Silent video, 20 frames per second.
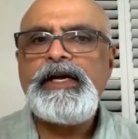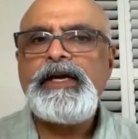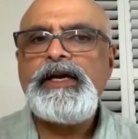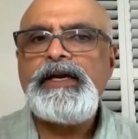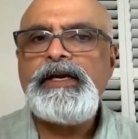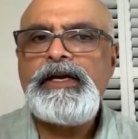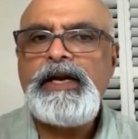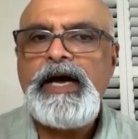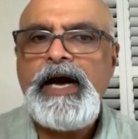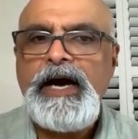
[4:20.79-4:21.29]

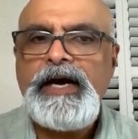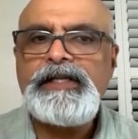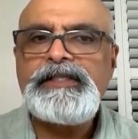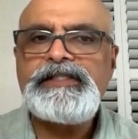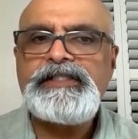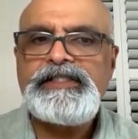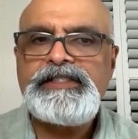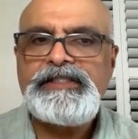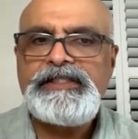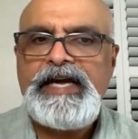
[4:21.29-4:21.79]

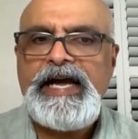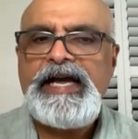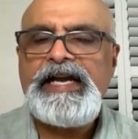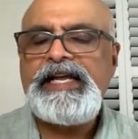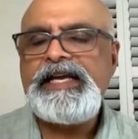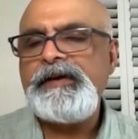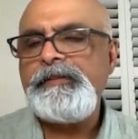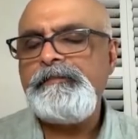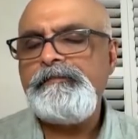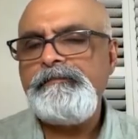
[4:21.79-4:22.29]

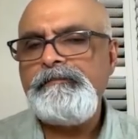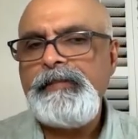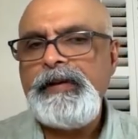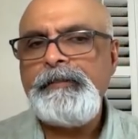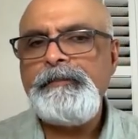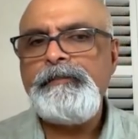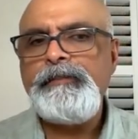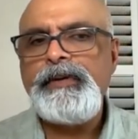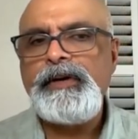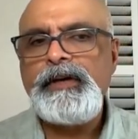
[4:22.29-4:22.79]
non-static
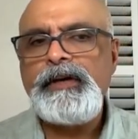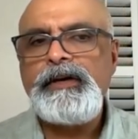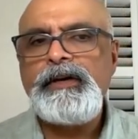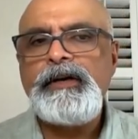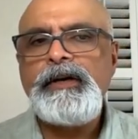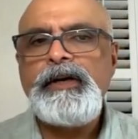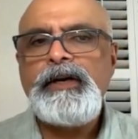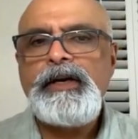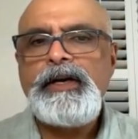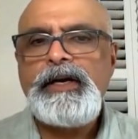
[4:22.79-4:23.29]
member
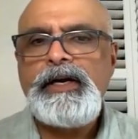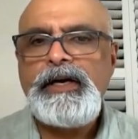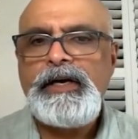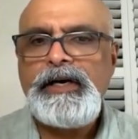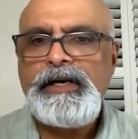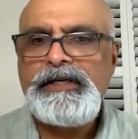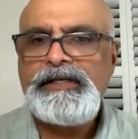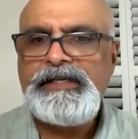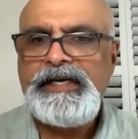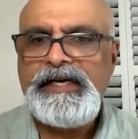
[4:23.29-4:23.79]

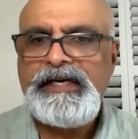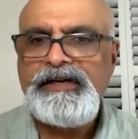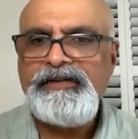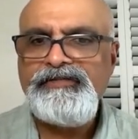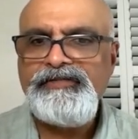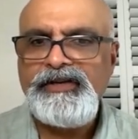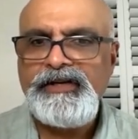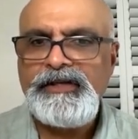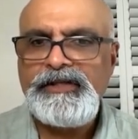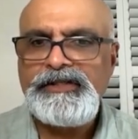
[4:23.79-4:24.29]
data
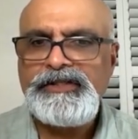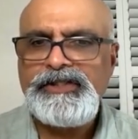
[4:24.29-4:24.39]
fields.